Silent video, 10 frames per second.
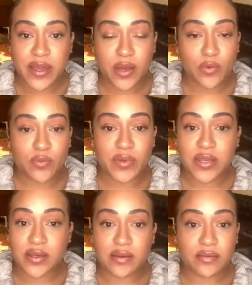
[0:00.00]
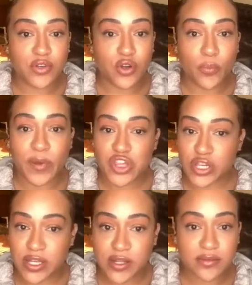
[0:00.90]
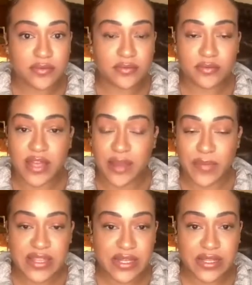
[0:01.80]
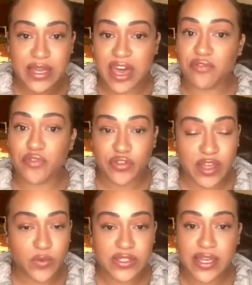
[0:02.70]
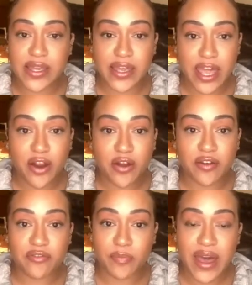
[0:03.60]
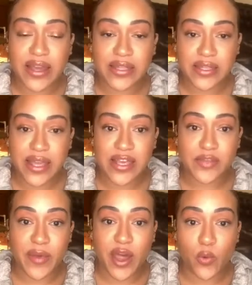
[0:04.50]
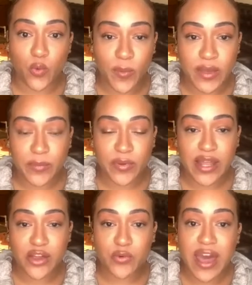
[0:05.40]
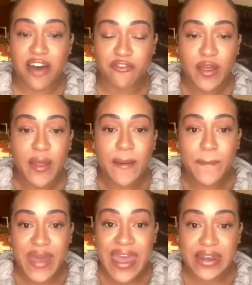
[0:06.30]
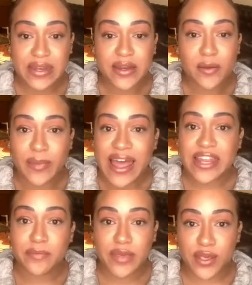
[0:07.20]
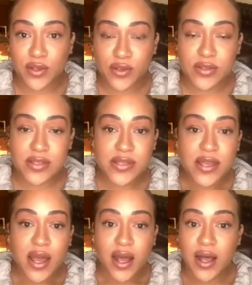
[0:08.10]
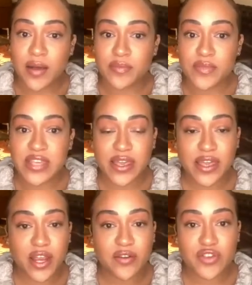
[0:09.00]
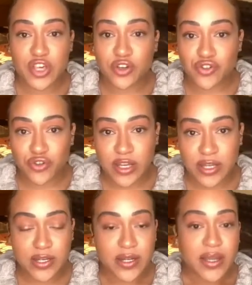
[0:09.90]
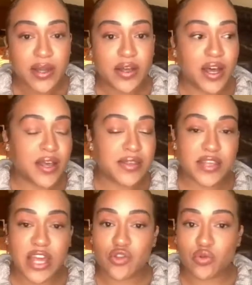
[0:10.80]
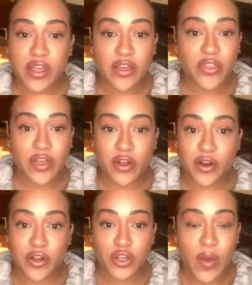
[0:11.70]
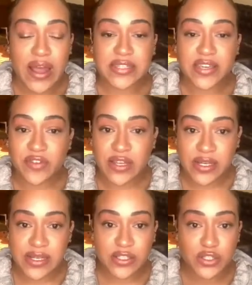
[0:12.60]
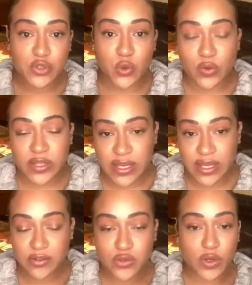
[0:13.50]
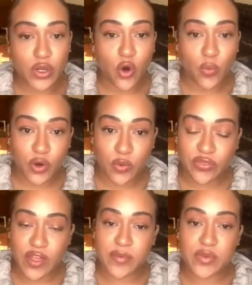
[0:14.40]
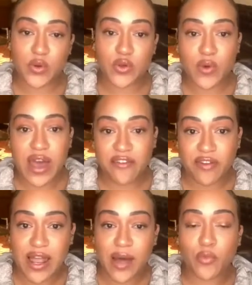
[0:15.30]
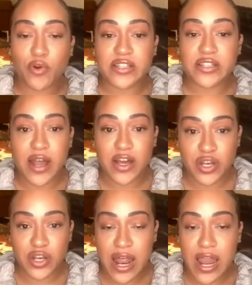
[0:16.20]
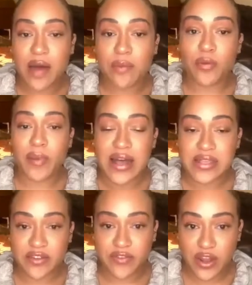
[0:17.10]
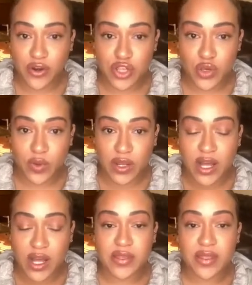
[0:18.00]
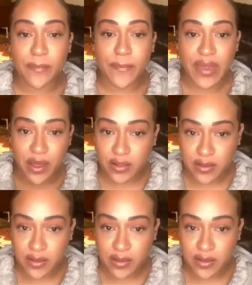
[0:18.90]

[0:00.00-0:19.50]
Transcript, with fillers: they would be you know budgeting and basically everything was taken care of back in the days by a woman but now you have men planning meals um, taking care of children uh, scheduling their you know activities schooling doing homework with them so you have a lot more interaction and a lot more positive energy when it comes to the male